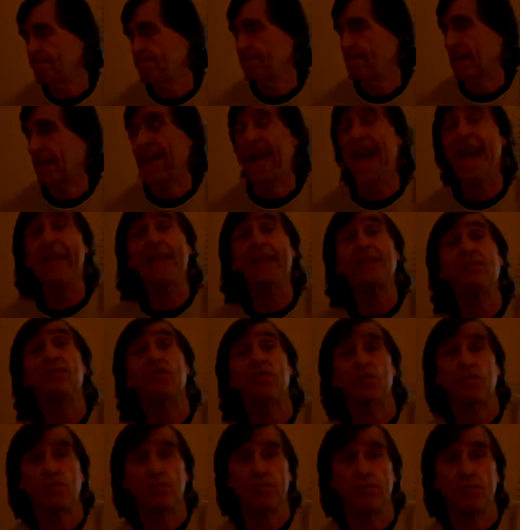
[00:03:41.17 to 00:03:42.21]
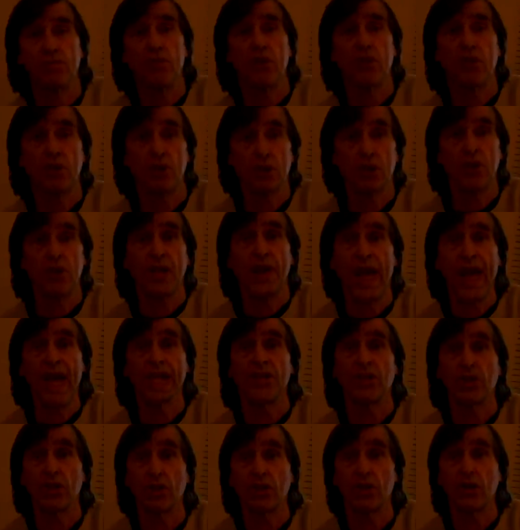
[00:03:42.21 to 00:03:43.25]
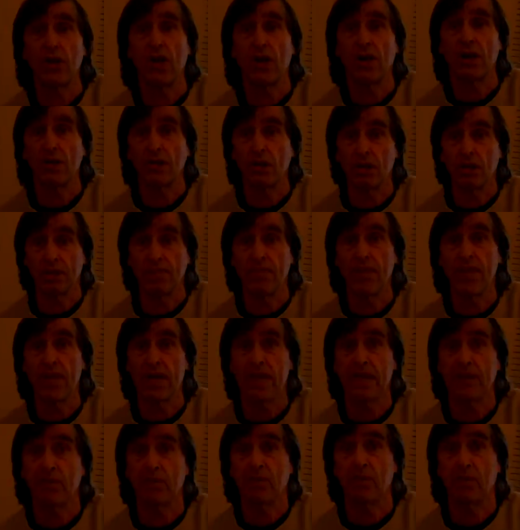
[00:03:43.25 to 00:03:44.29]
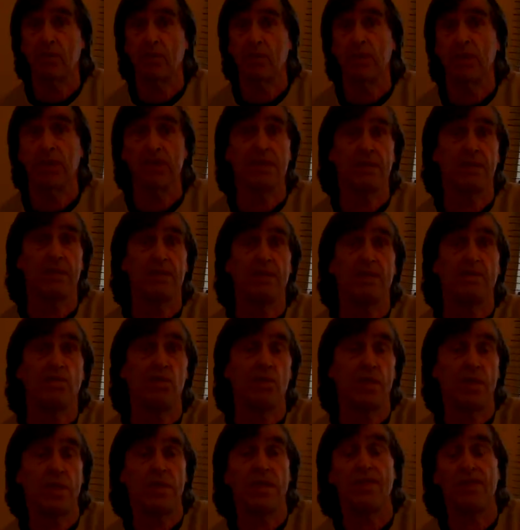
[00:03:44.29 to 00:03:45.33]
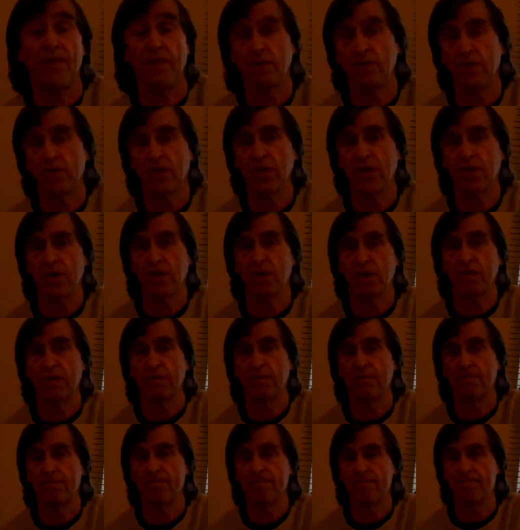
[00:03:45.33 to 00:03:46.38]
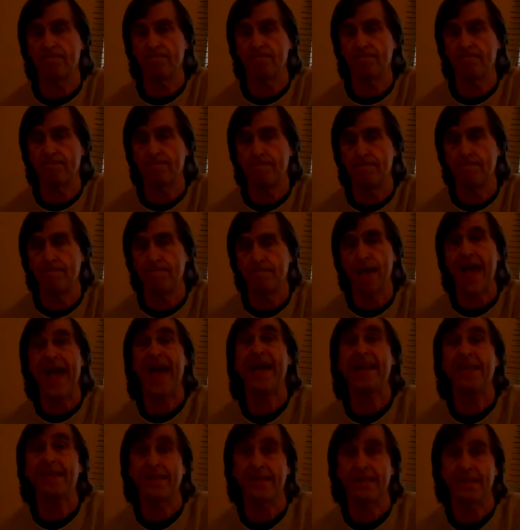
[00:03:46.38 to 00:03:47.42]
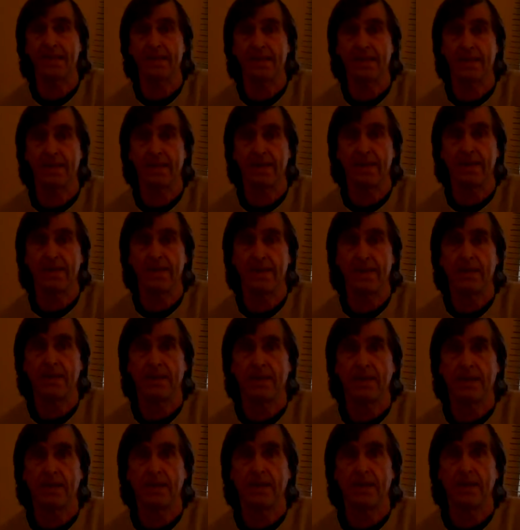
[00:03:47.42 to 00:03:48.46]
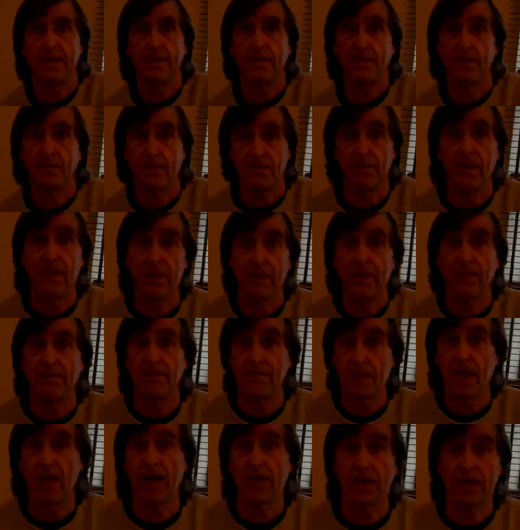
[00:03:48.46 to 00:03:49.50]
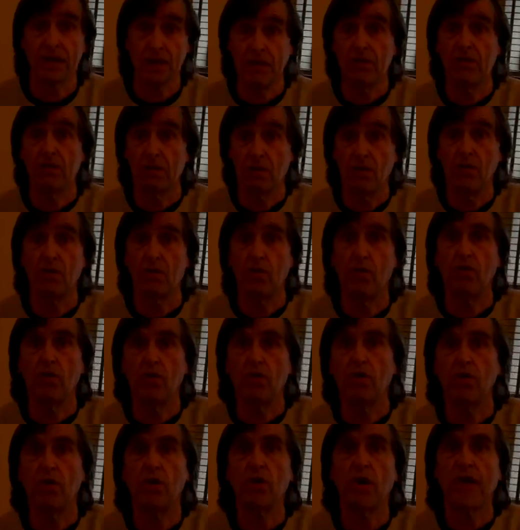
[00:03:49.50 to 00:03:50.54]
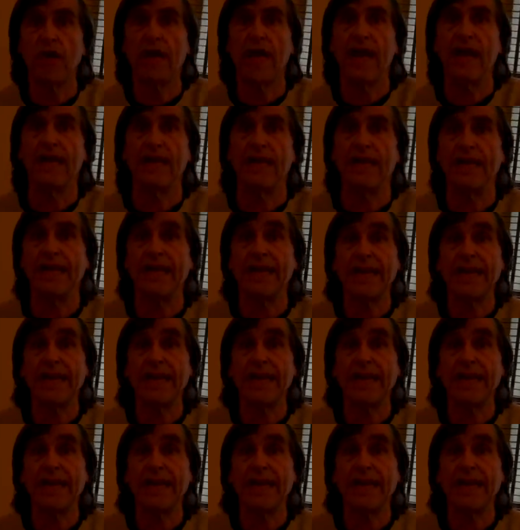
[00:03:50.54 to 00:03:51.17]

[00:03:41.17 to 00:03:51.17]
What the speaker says: mechanics to support certain actions are going to be, whether it's one that's focusing on mass, velocity, or looking at the